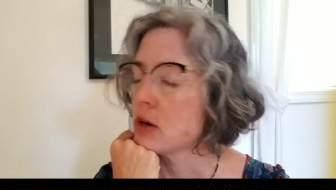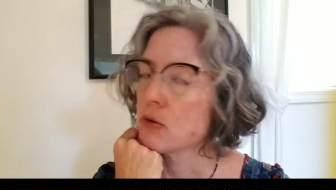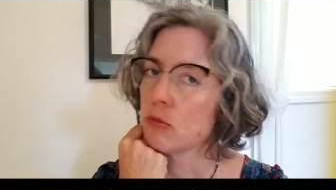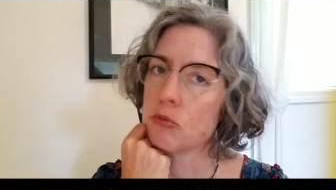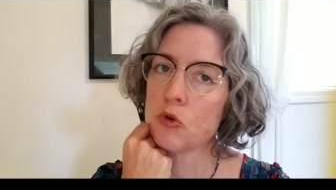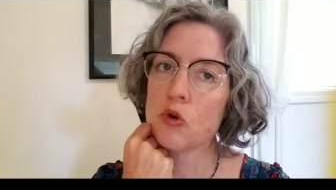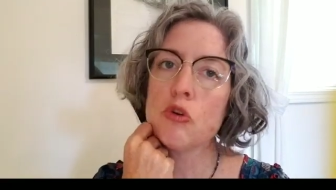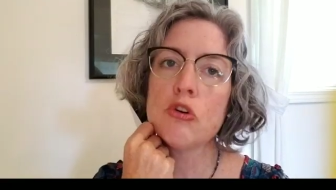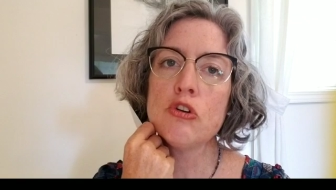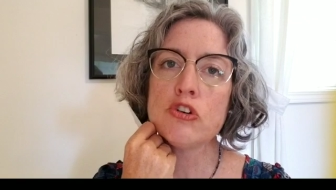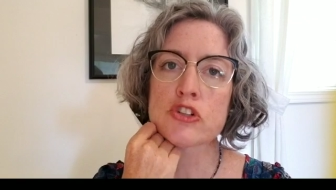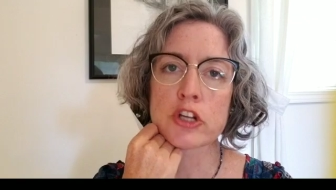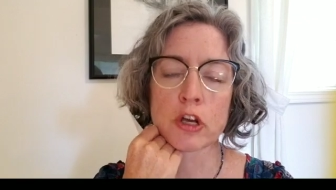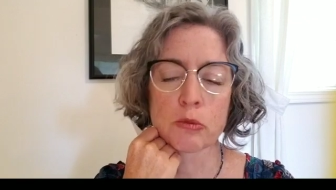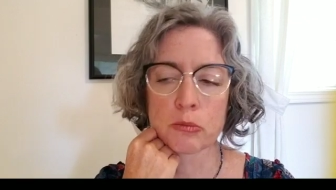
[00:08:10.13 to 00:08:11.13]
More
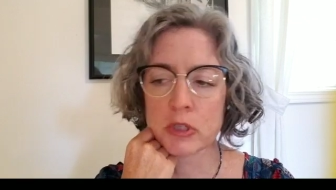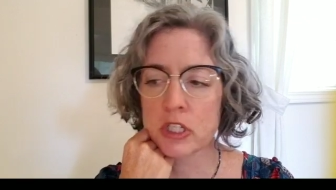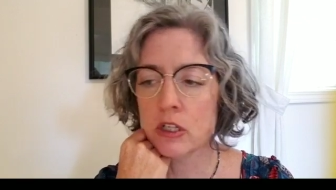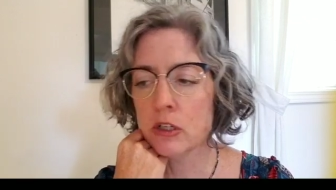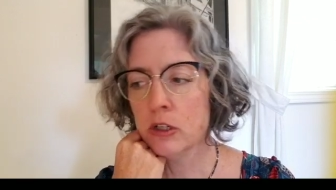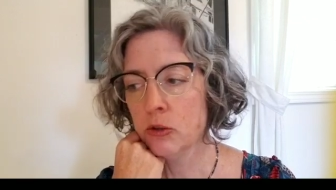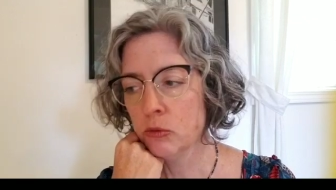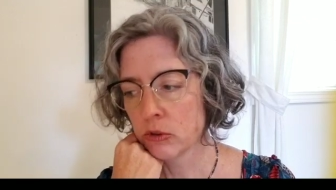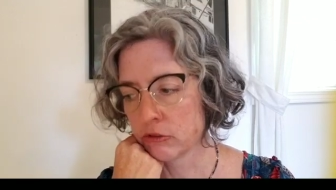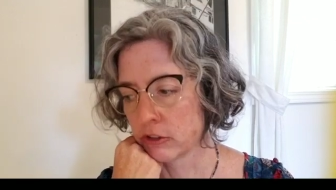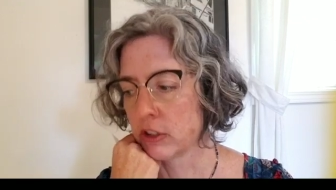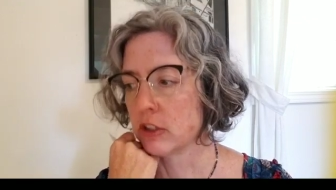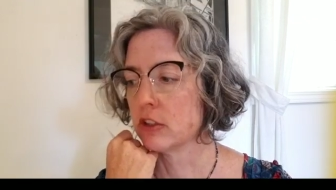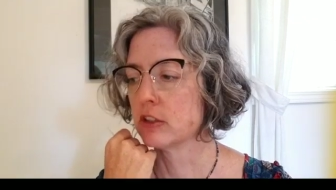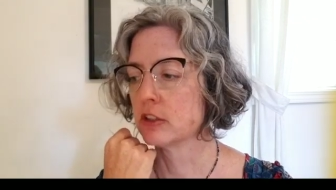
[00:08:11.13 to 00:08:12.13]
shall be
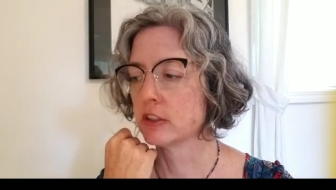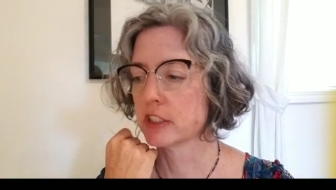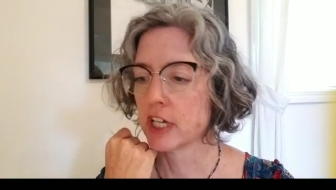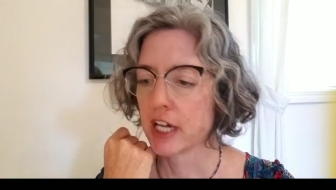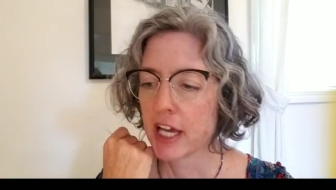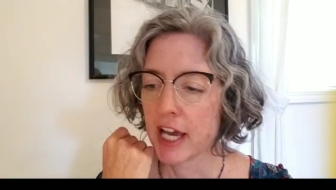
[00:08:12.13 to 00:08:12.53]
revealed.